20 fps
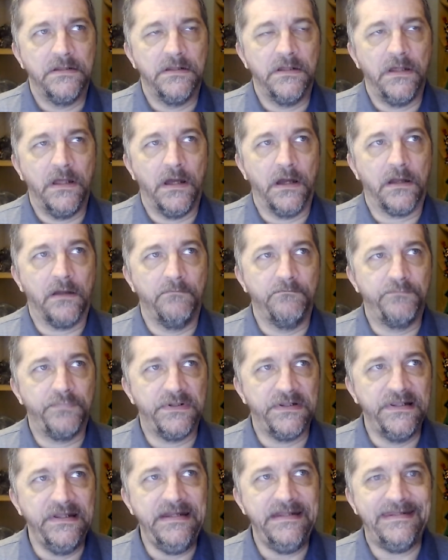
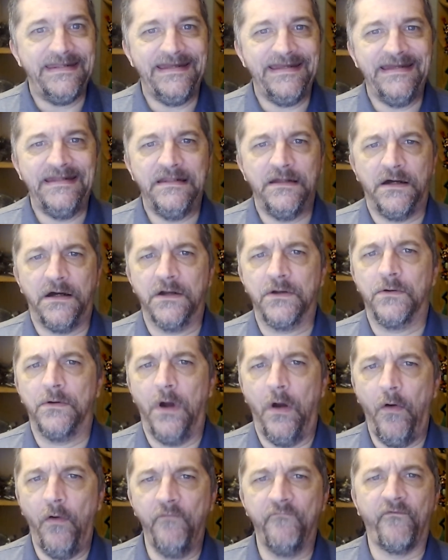complete and utter
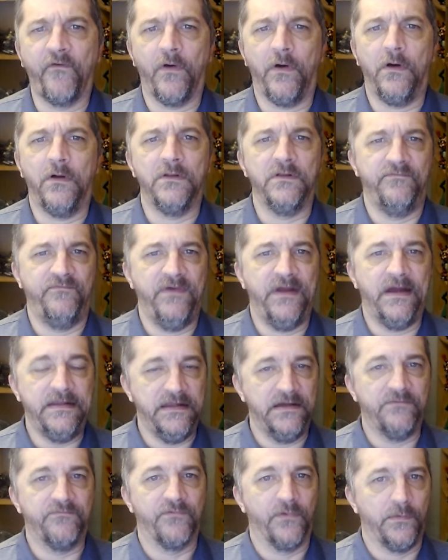overhaul of the idea
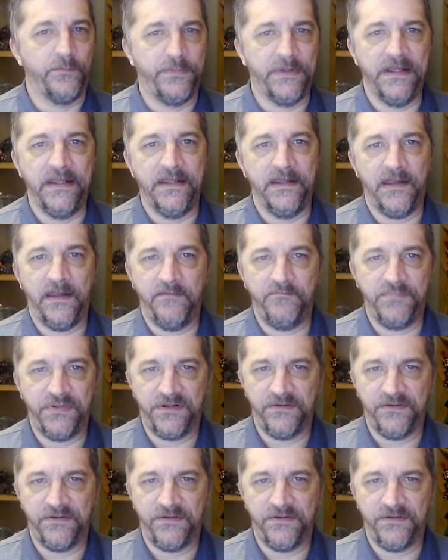of role-playing games.